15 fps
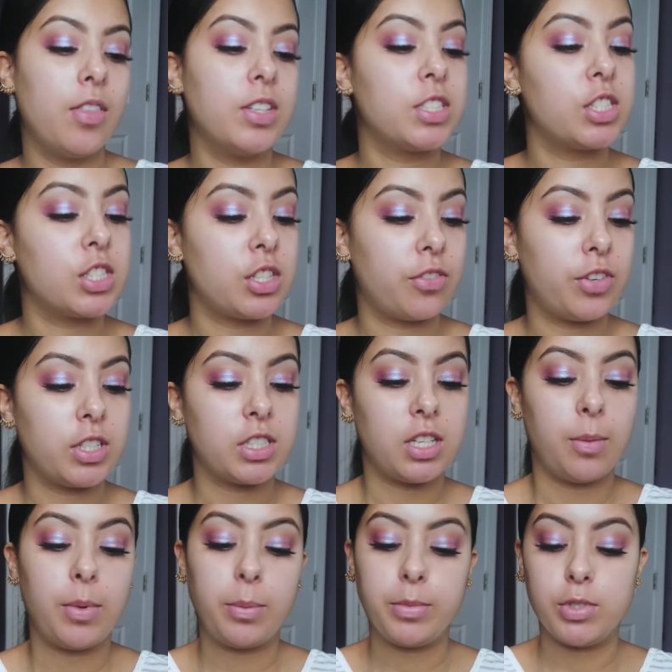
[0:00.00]
This is the first
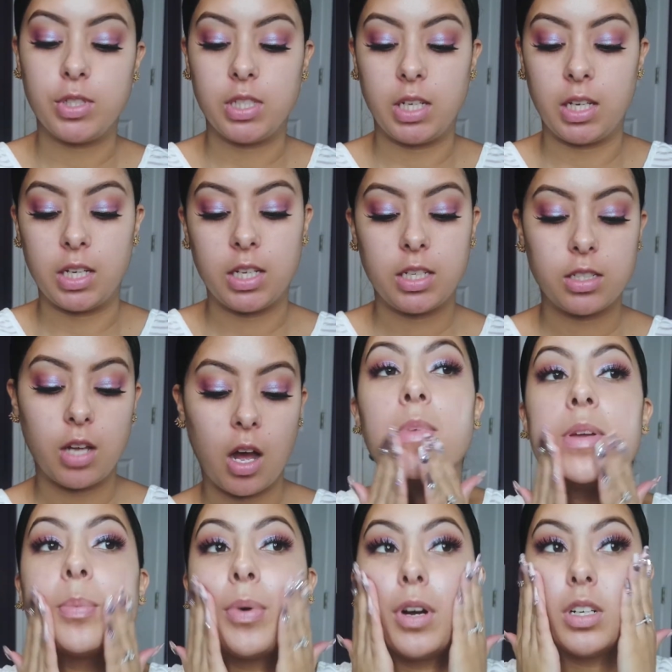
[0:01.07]
time I'm using it.
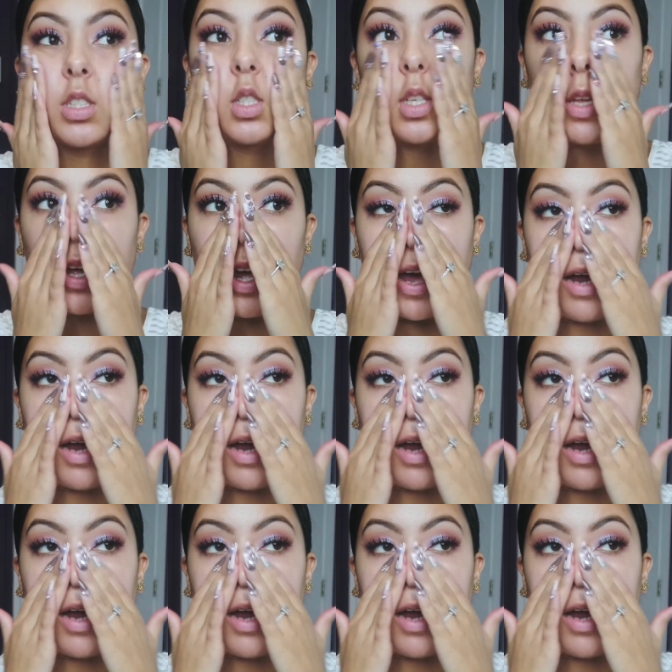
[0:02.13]
Me personally,